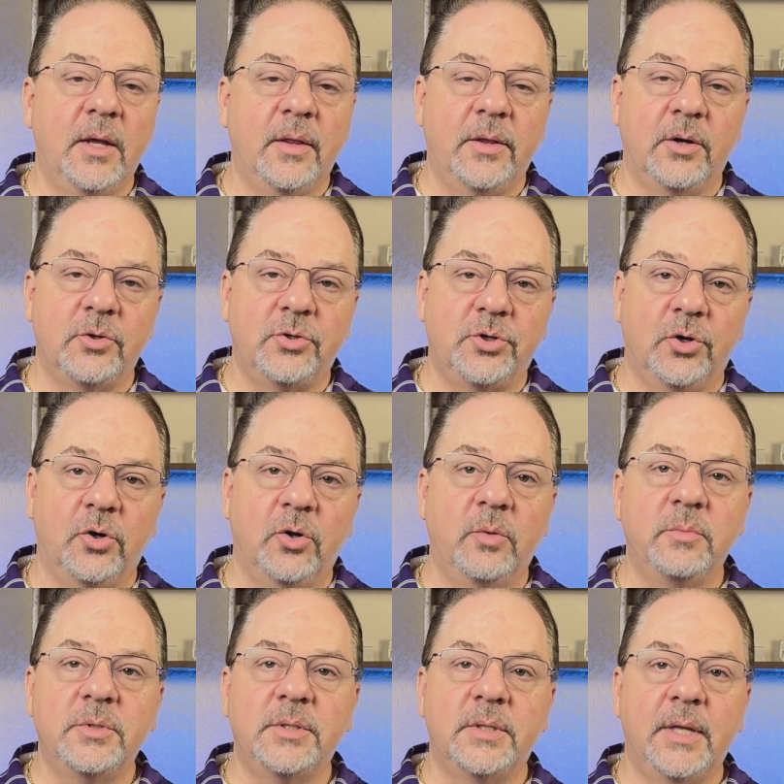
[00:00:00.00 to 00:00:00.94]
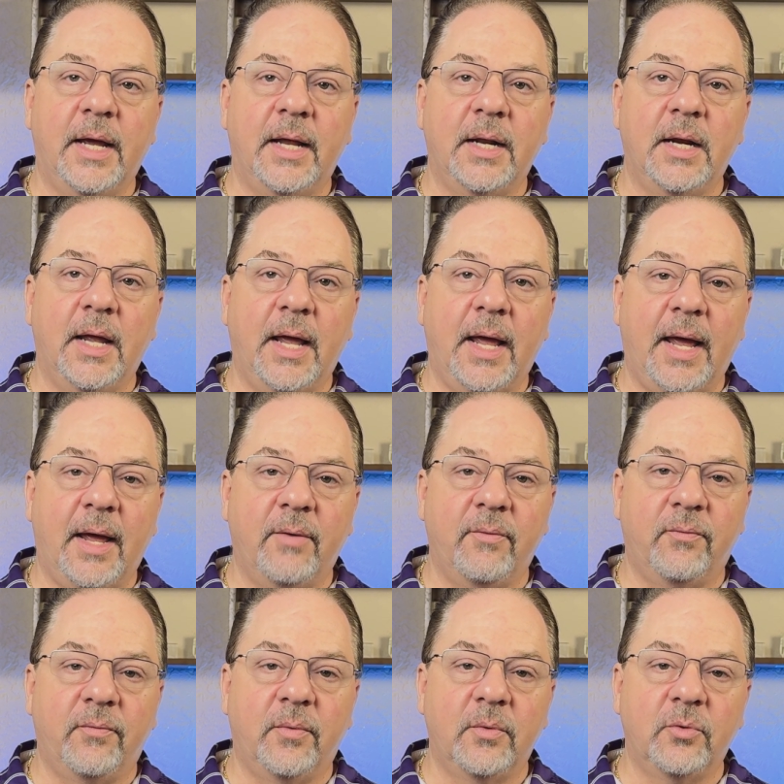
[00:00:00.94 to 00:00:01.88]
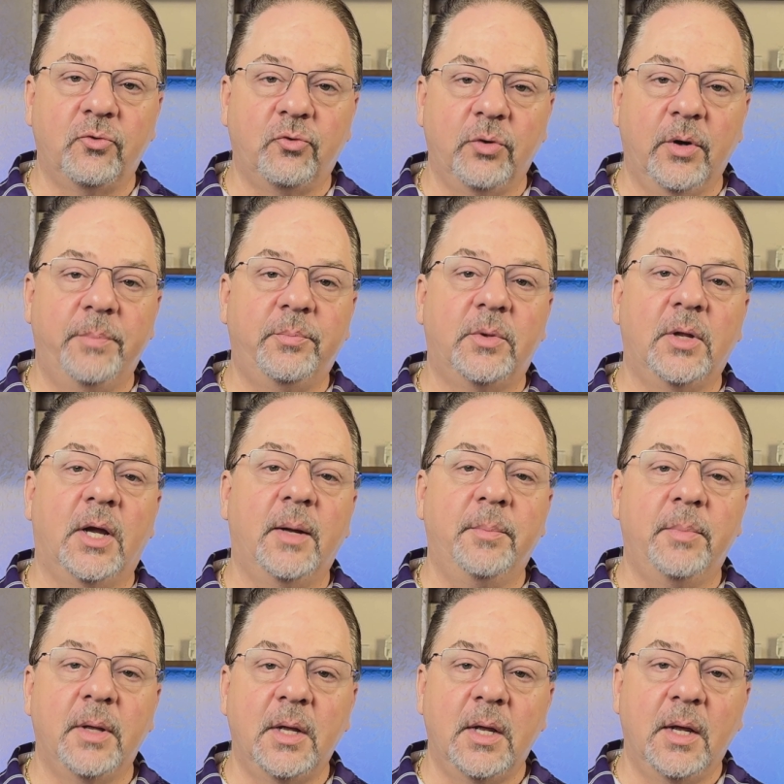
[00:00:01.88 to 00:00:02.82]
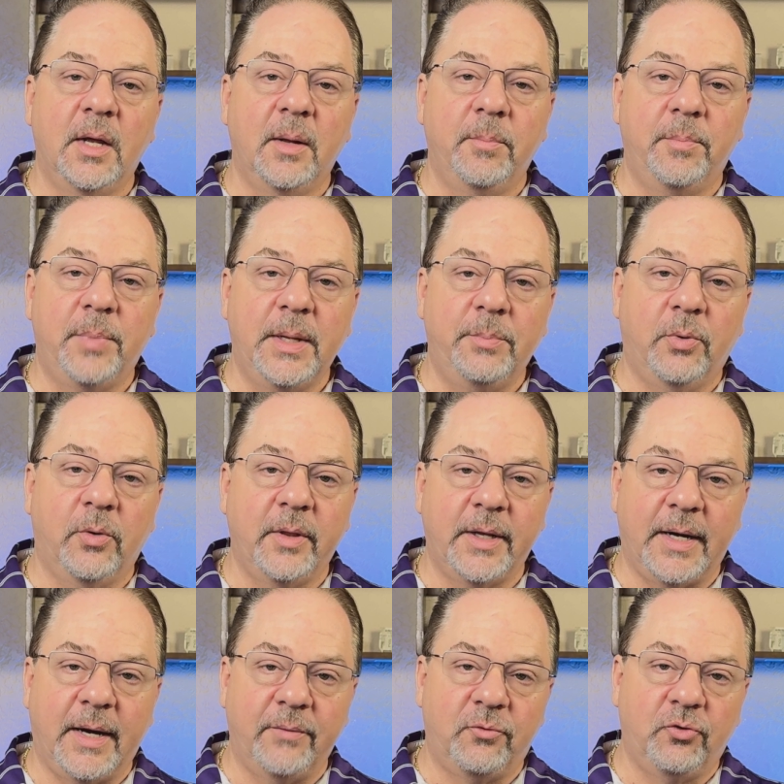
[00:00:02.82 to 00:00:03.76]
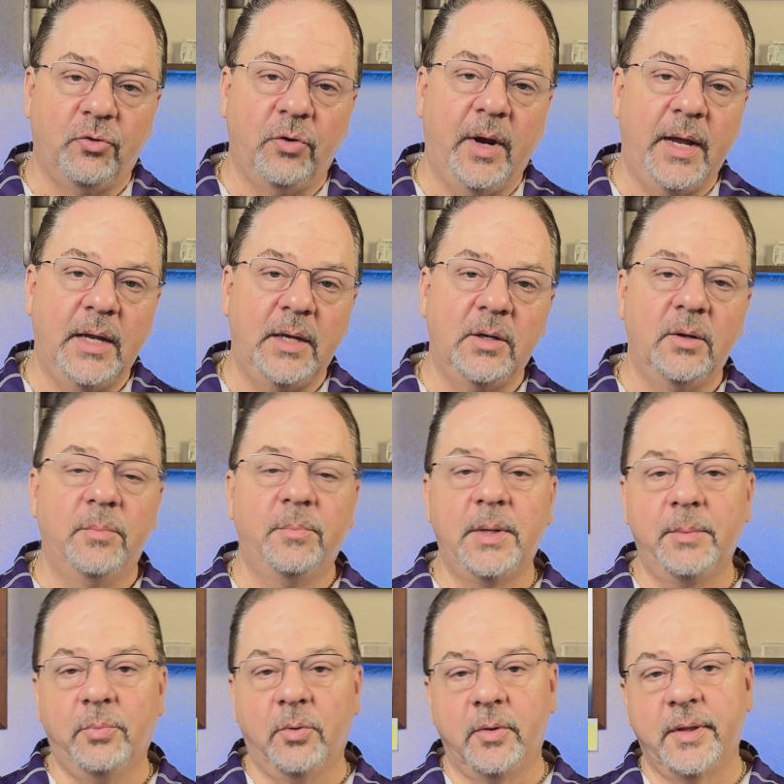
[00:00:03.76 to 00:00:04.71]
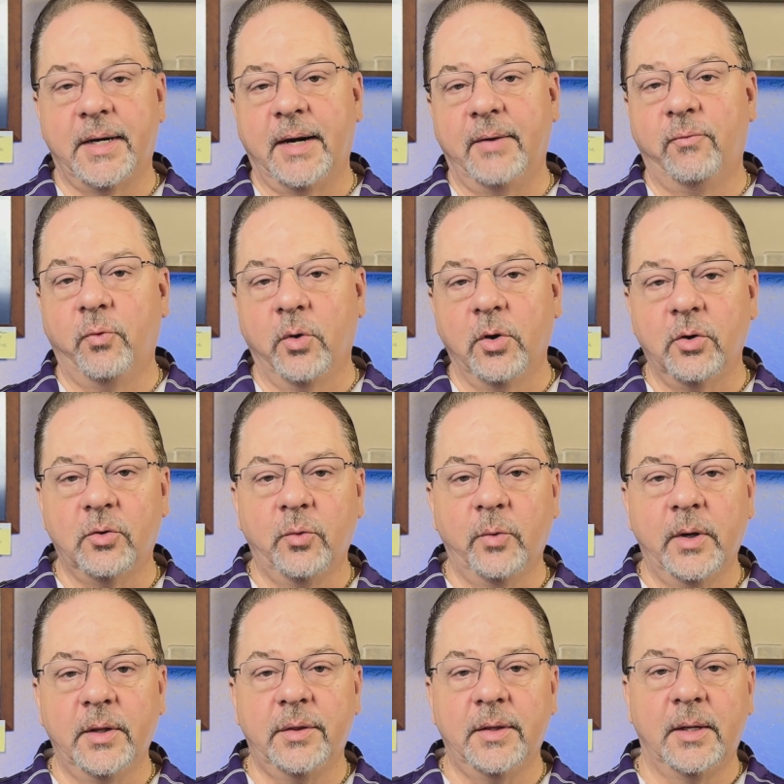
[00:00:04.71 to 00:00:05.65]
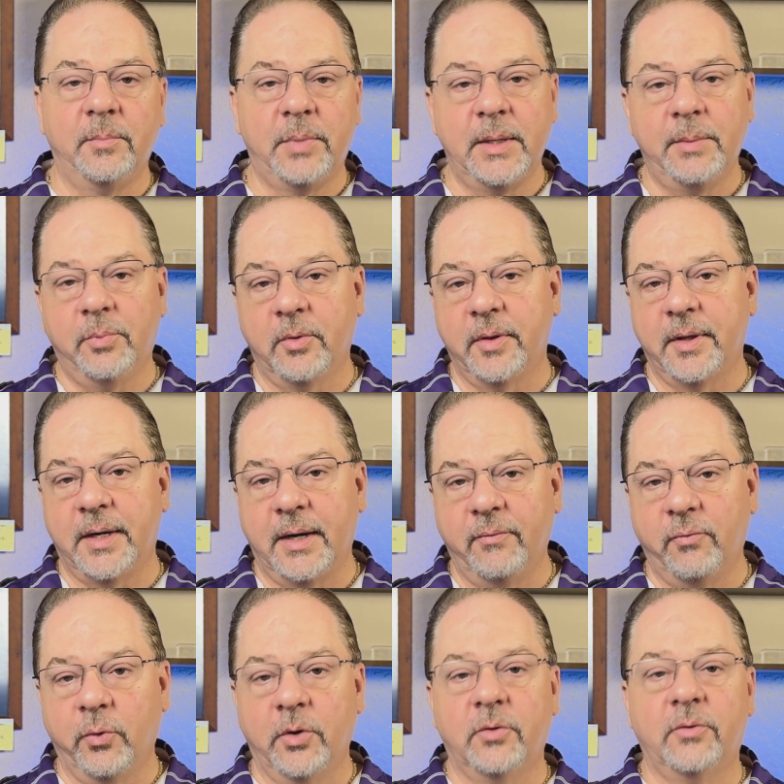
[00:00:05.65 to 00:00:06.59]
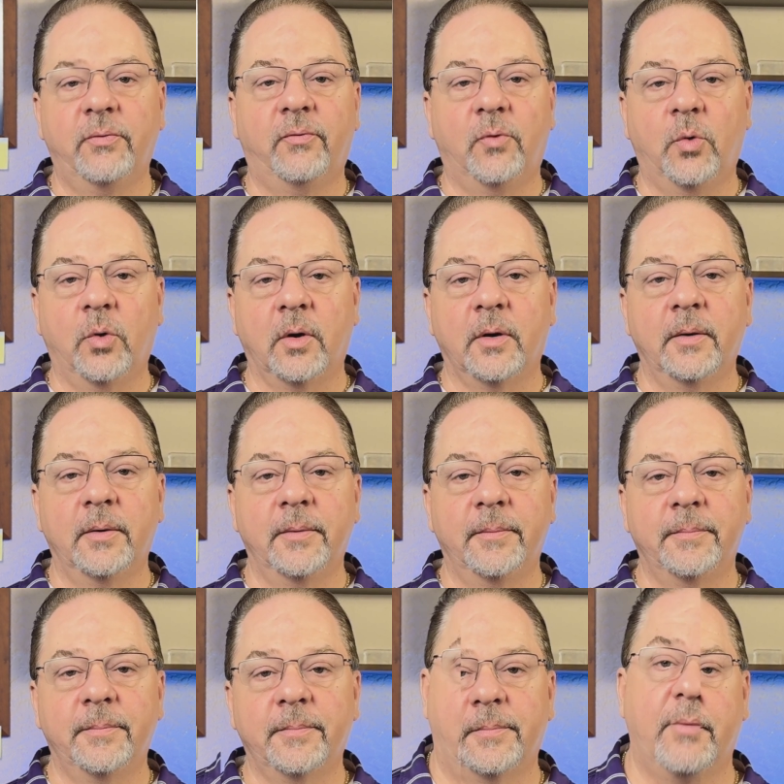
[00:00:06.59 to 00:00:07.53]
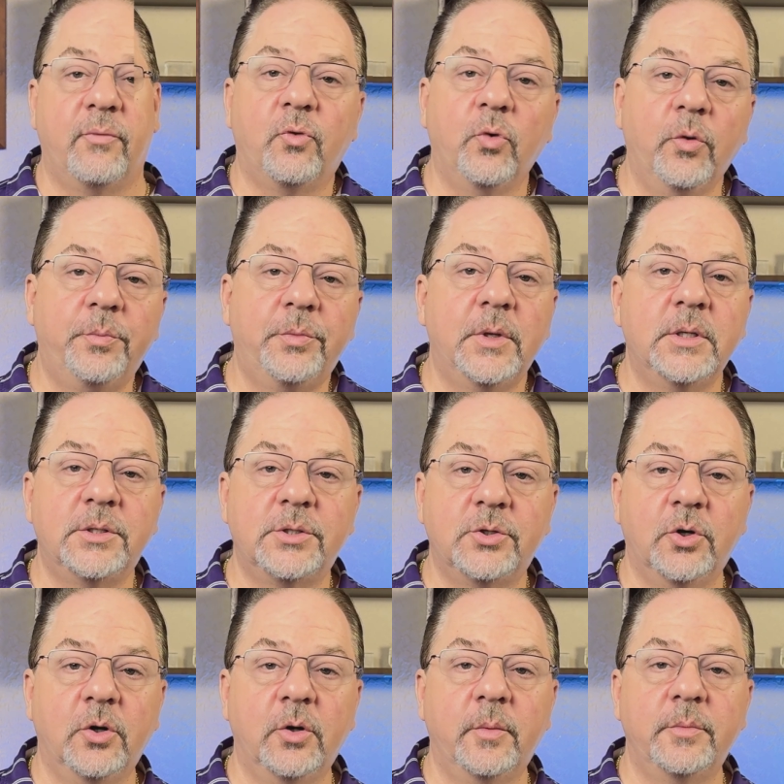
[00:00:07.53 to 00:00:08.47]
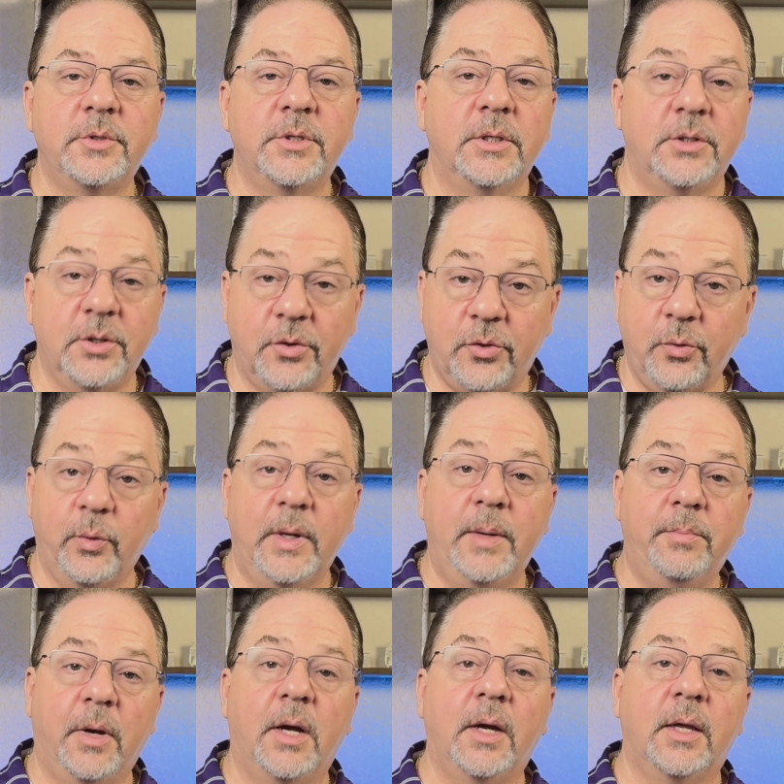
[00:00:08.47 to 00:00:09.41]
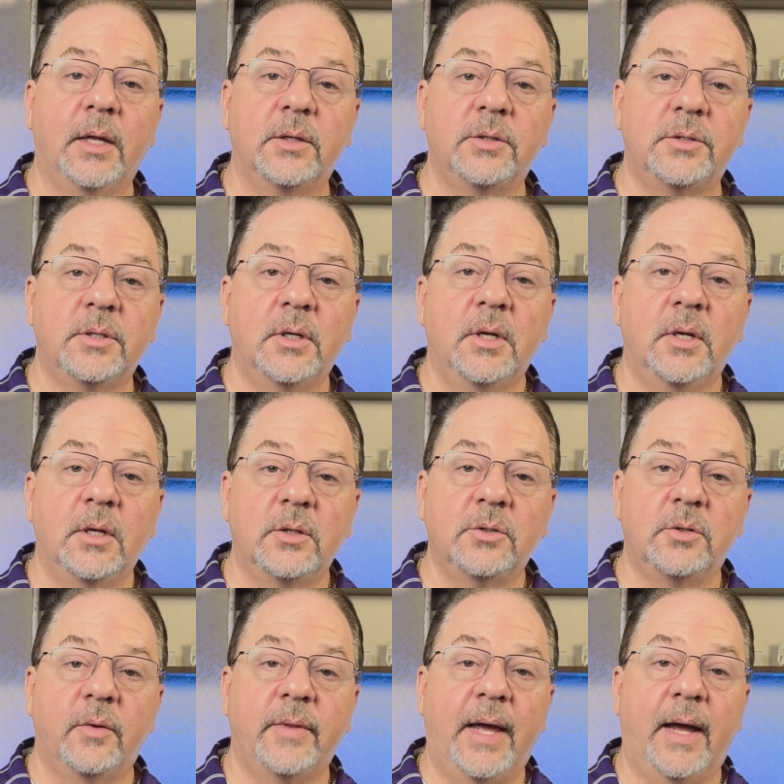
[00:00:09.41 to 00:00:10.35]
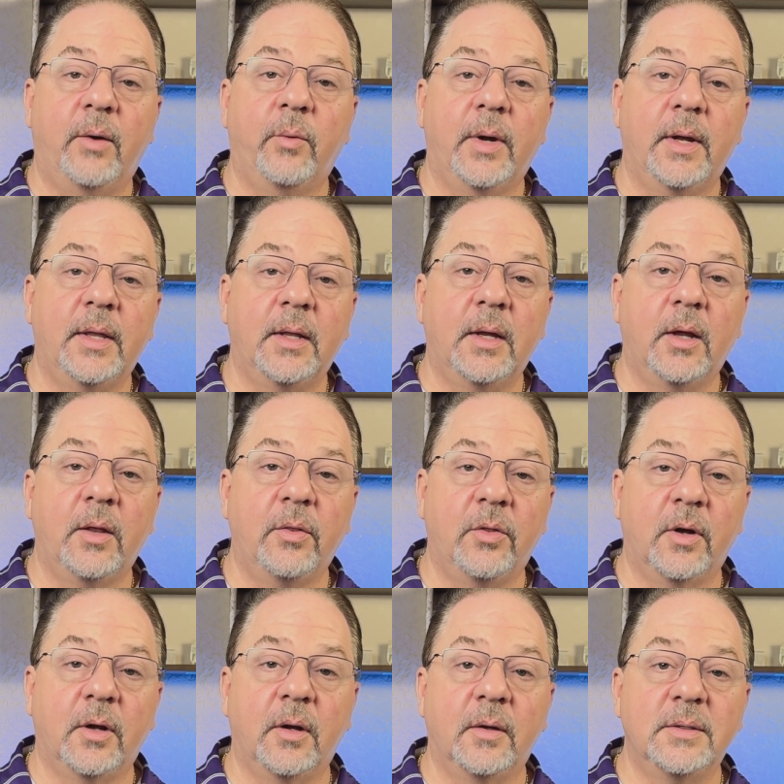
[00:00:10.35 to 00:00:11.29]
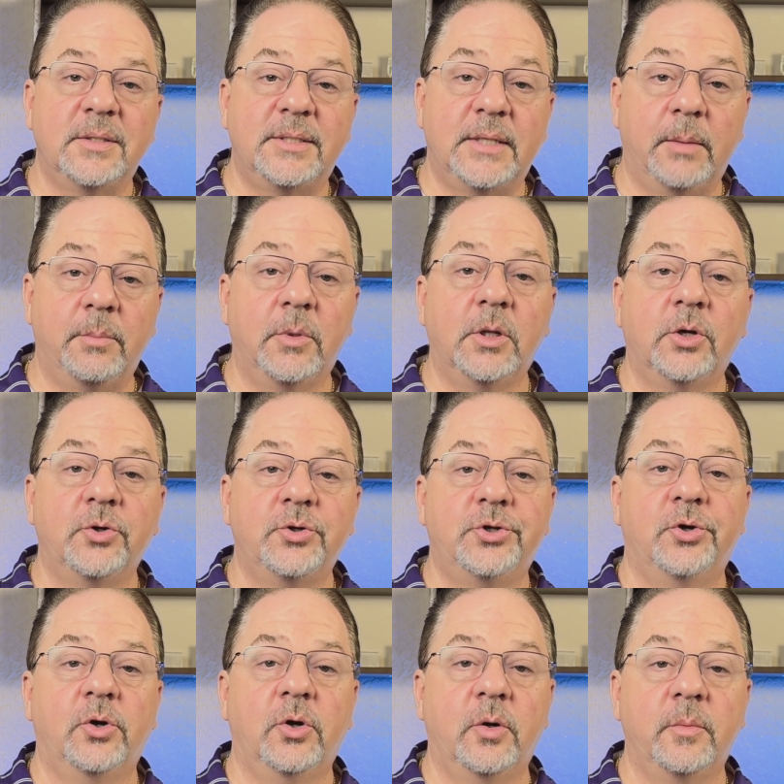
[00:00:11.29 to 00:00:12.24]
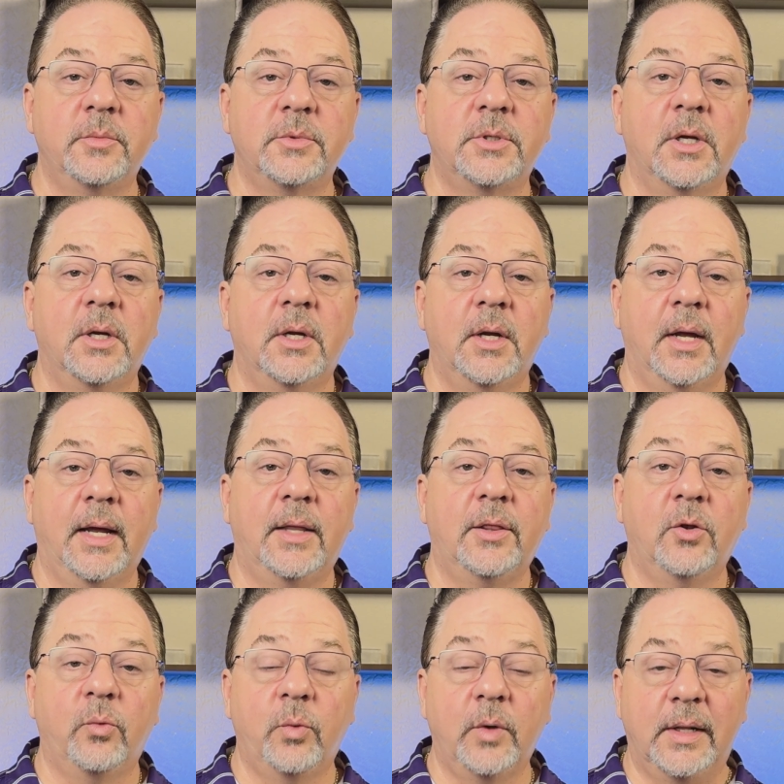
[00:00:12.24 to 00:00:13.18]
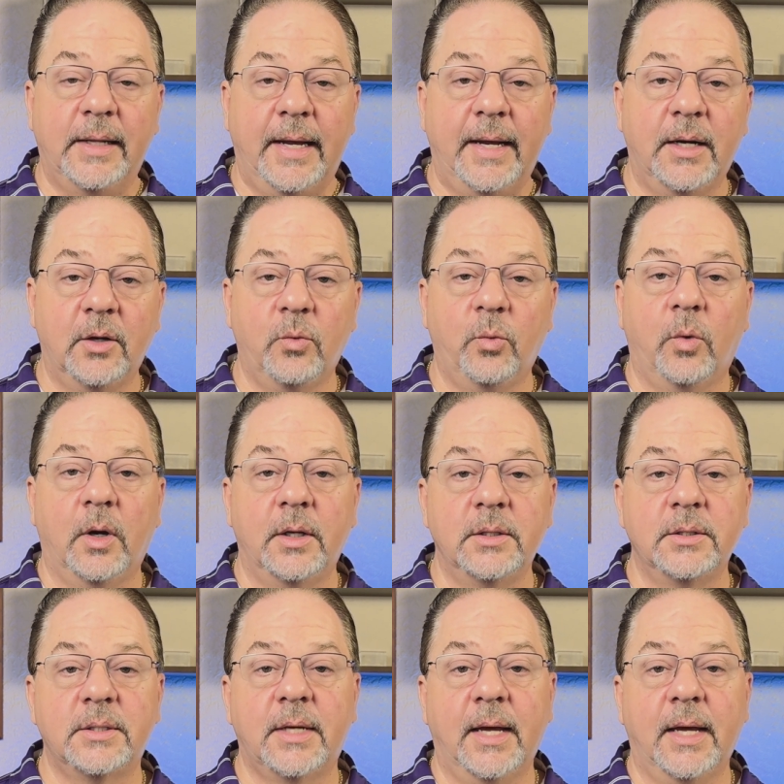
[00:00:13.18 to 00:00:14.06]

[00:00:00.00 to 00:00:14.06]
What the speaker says: They're terms that have tripped up people that I've trained, people that I've worked with, and people that I've worked for. I've grouped these terms into 3 buckets, so that way the similar terms and the related ones